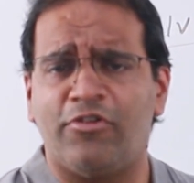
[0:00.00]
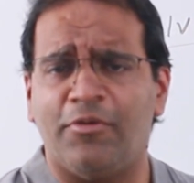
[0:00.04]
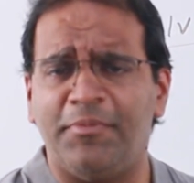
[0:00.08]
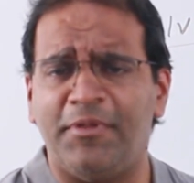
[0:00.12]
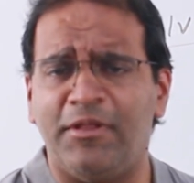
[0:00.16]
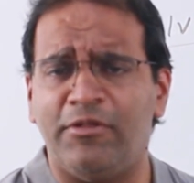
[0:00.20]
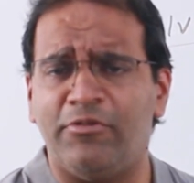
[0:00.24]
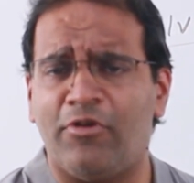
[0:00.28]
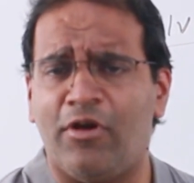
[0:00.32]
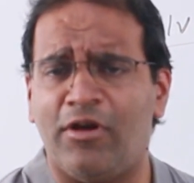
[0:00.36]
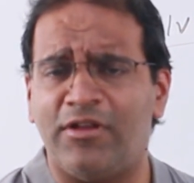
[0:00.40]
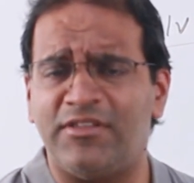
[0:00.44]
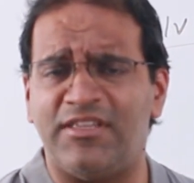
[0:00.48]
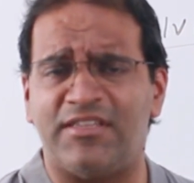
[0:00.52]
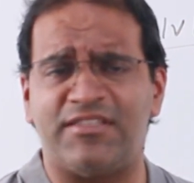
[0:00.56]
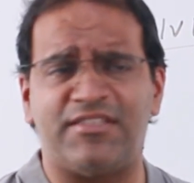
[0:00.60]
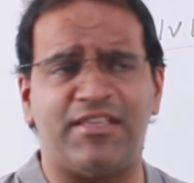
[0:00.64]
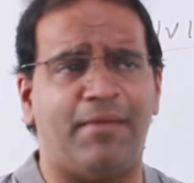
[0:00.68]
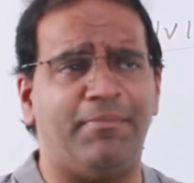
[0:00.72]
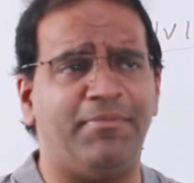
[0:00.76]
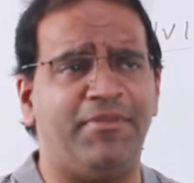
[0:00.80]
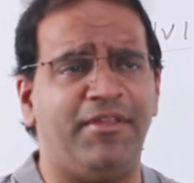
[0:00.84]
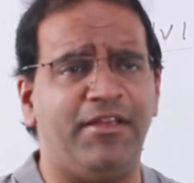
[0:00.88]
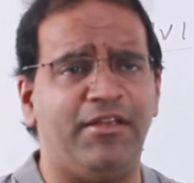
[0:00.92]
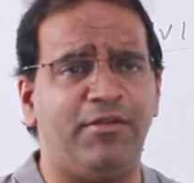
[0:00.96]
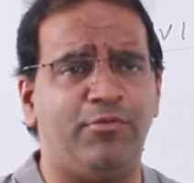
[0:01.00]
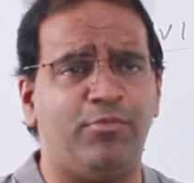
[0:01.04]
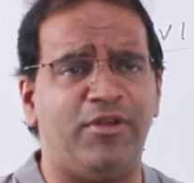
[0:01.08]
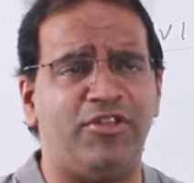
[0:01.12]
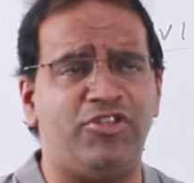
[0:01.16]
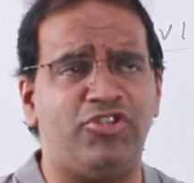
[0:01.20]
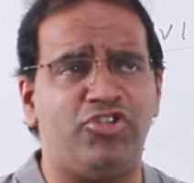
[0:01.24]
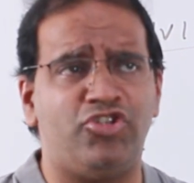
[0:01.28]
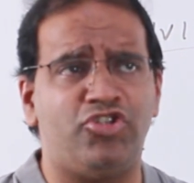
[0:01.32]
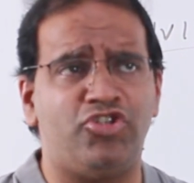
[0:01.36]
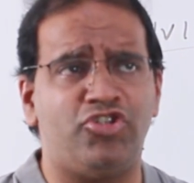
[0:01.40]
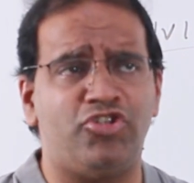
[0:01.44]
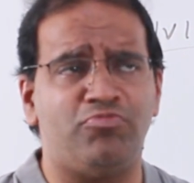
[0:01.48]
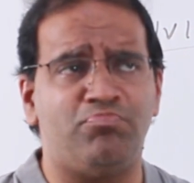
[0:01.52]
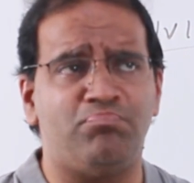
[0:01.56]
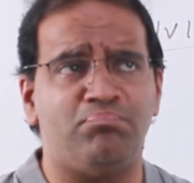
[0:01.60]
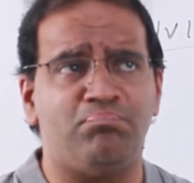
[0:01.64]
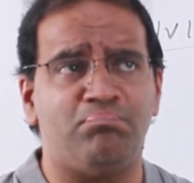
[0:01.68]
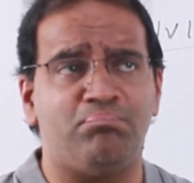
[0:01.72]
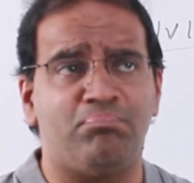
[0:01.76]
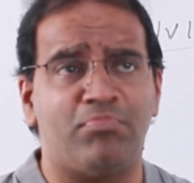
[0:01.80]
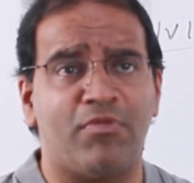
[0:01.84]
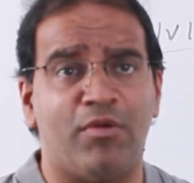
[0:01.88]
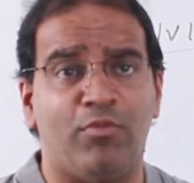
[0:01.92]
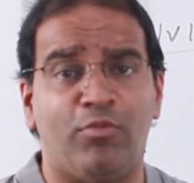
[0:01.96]
Criminal wrongs are something which
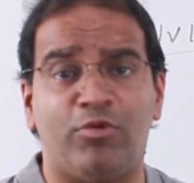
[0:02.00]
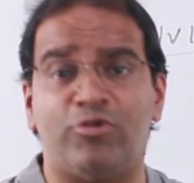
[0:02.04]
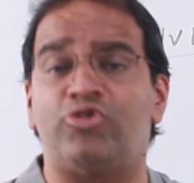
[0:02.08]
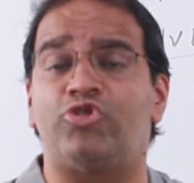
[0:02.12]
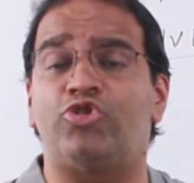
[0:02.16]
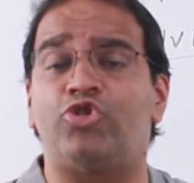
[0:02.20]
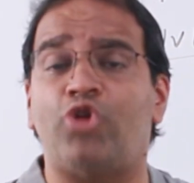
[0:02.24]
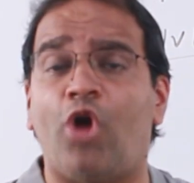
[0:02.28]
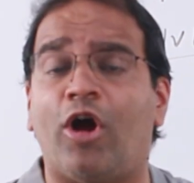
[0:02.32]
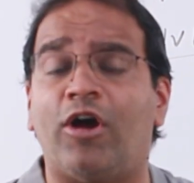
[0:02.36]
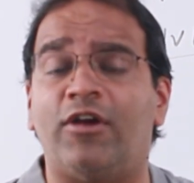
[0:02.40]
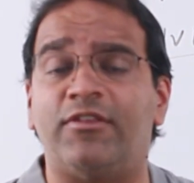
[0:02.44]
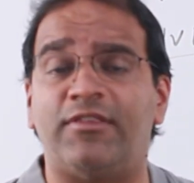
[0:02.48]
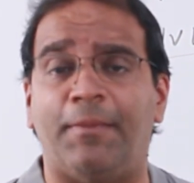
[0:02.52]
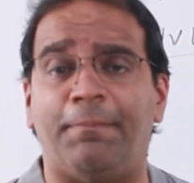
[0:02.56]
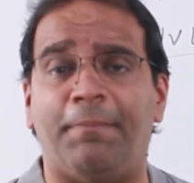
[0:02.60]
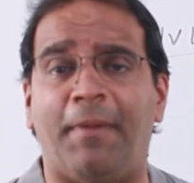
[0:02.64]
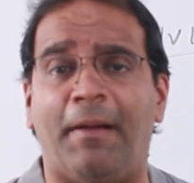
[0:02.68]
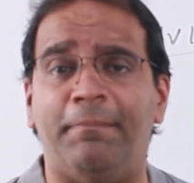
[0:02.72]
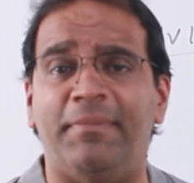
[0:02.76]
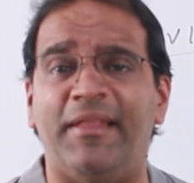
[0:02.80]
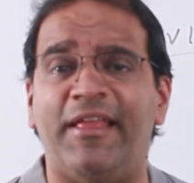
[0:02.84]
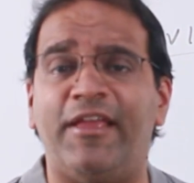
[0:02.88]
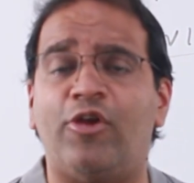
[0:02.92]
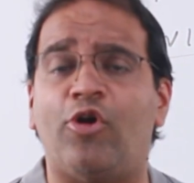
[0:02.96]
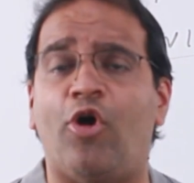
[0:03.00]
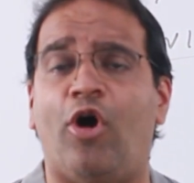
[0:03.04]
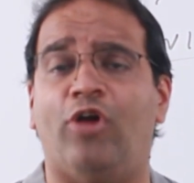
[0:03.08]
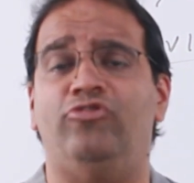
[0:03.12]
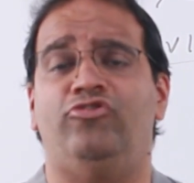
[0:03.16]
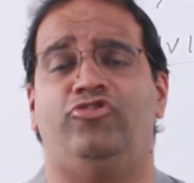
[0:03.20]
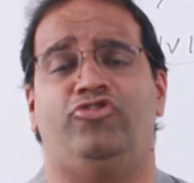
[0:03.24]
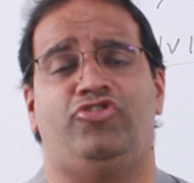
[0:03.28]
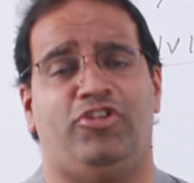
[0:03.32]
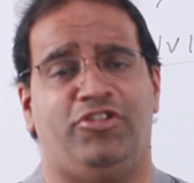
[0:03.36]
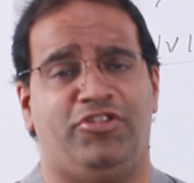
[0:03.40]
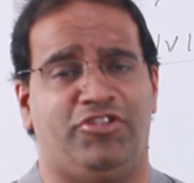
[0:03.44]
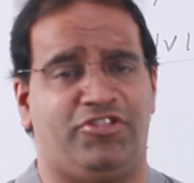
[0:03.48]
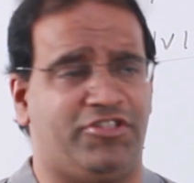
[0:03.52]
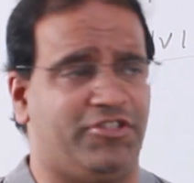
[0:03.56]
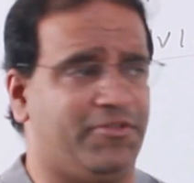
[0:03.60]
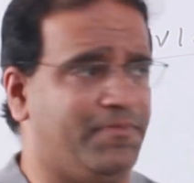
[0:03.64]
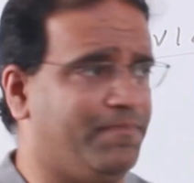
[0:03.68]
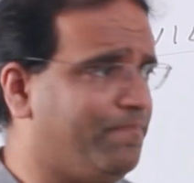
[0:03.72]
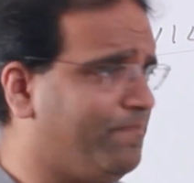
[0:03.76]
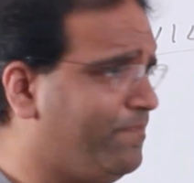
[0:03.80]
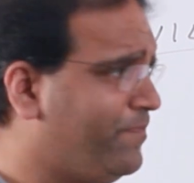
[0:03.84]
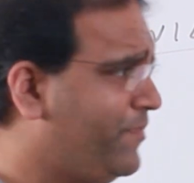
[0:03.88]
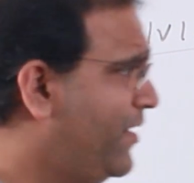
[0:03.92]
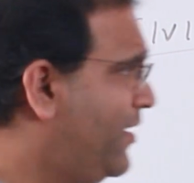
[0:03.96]
would shock the public
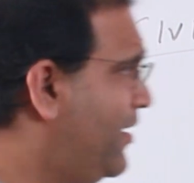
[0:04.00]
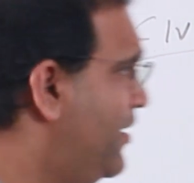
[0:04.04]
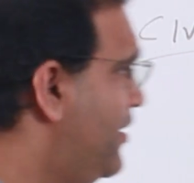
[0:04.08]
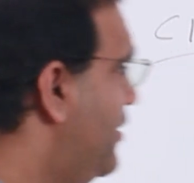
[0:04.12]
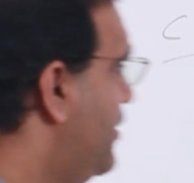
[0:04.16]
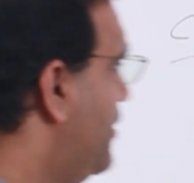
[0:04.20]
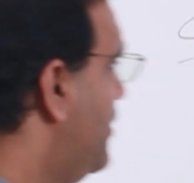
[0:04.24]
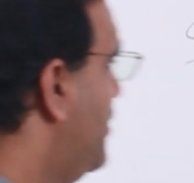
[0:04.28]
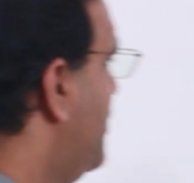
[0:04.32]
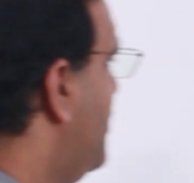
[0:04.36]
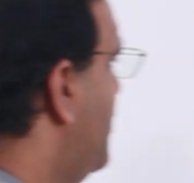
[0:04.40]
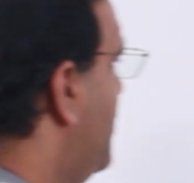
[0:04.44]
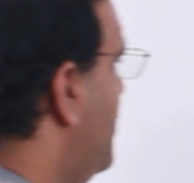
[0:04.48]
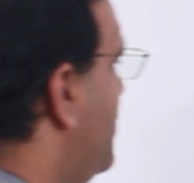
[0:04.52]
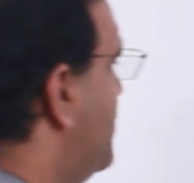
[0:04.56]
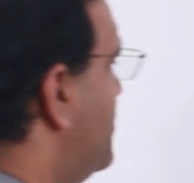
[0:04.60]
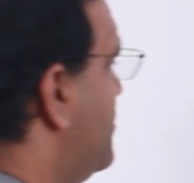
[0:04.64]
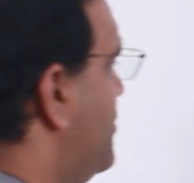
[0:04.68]
conscience.